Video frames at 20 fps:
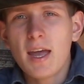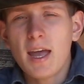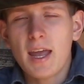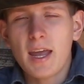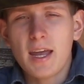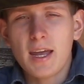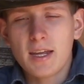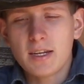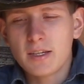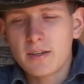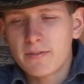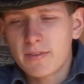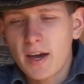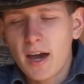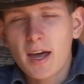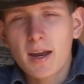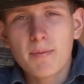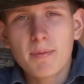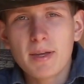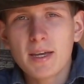and you've
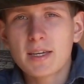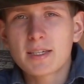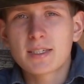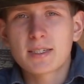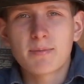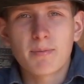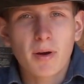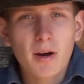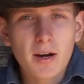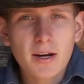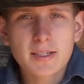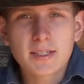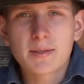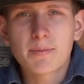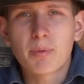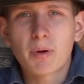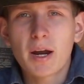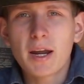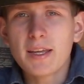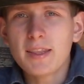got to be as smart as the
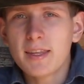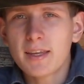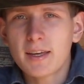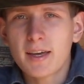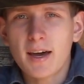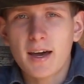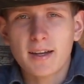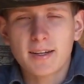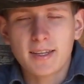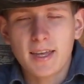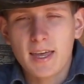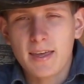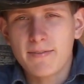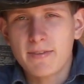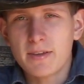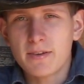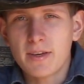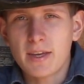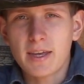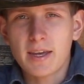brain that God gave
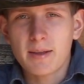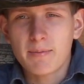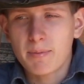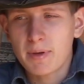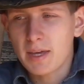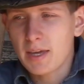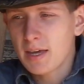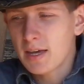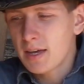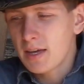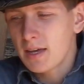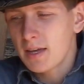you can be